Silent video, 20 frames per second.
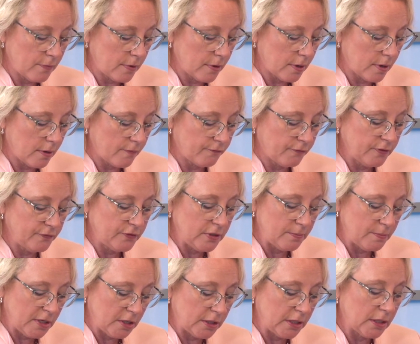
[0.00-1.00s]
$50
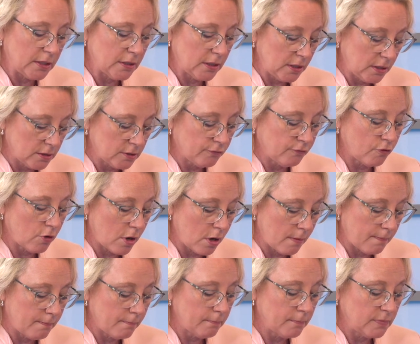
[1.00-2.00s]
million is
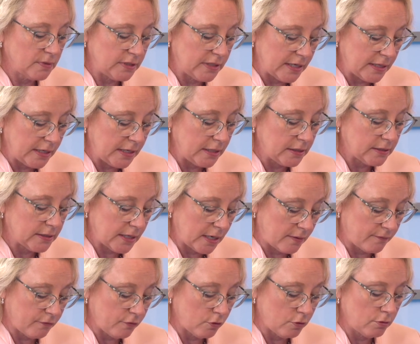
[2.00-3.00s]
from Denny
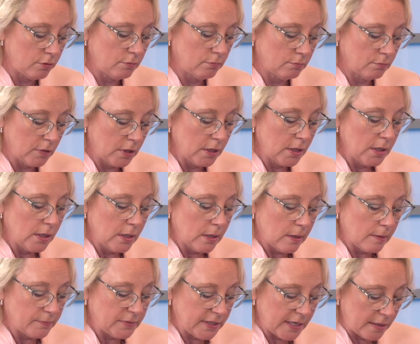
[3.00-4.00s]
Sanford,
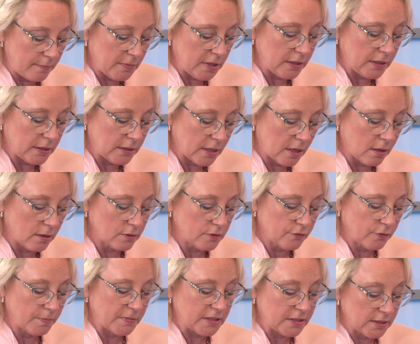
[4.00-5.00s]
$10 million
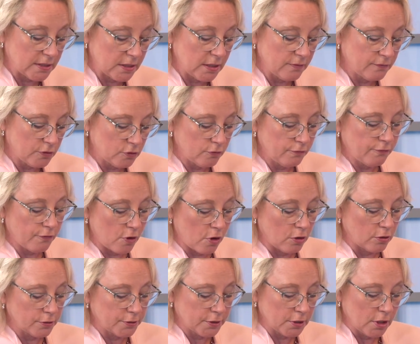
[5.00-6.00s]
from the City of Sioux
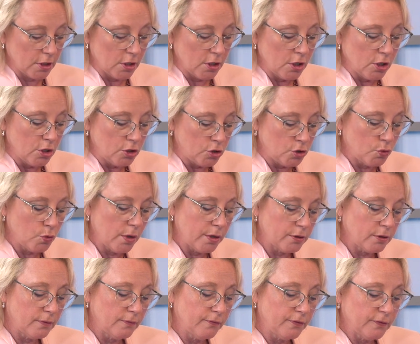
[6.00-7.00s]
Falls,
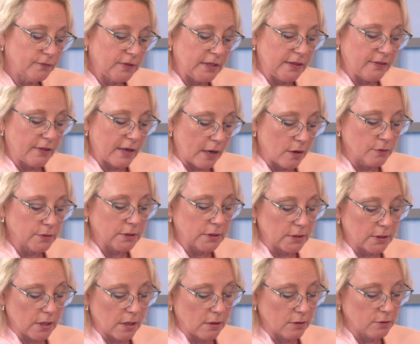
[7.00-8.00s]

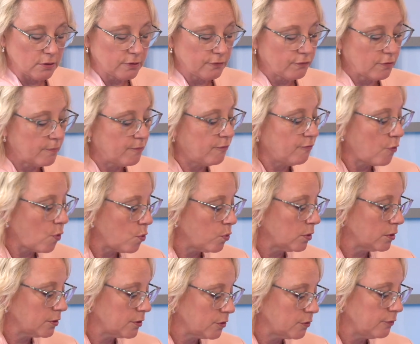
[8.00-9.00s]
$250,000 from
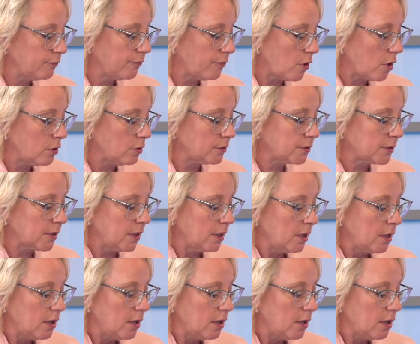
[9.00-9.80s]
Forward Sioux Falls,